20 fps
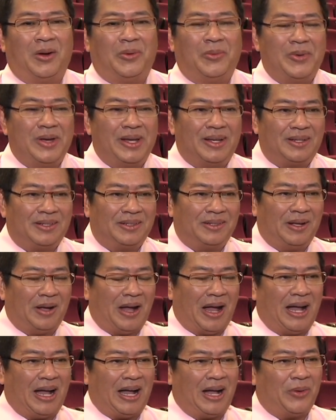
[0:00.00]
Well,
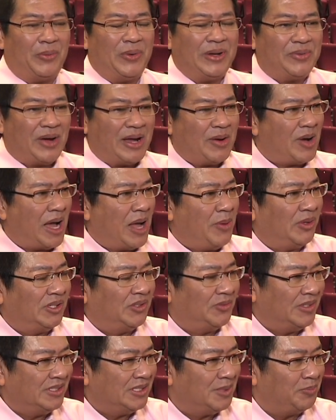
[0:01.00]
uh, when I
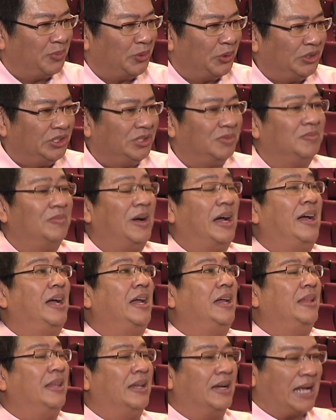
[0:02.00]
was first approached
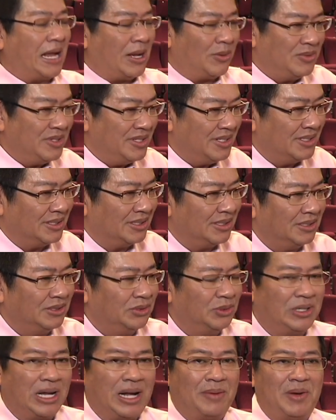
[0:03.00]
by the council
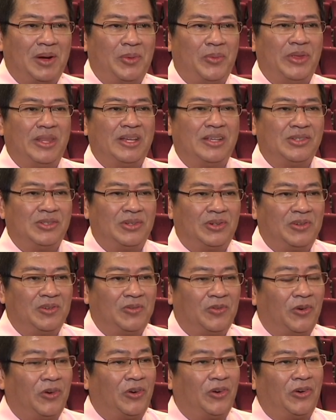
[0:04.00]
to come up with a song
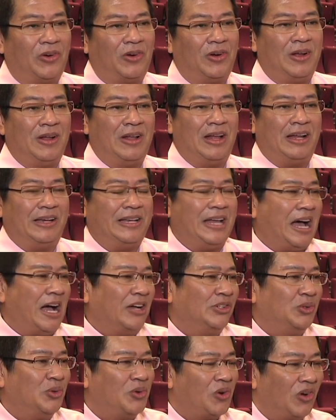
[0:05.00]
for the
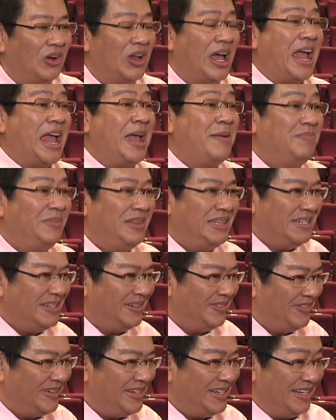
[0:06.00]
so-called
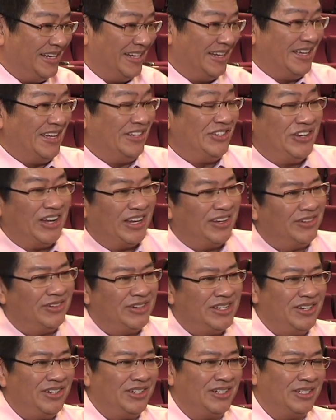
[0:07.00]
MTV
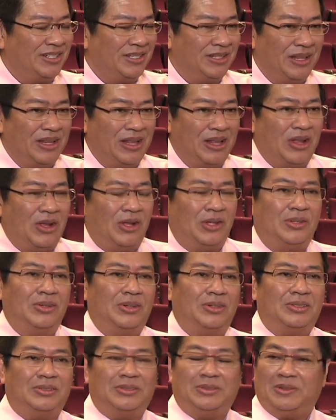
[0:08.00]
generation,
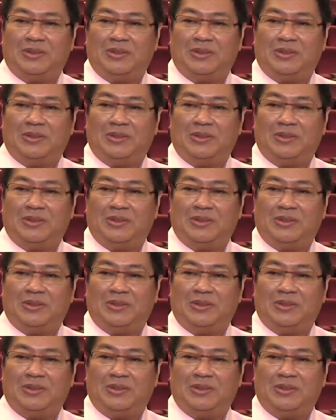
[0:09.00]
so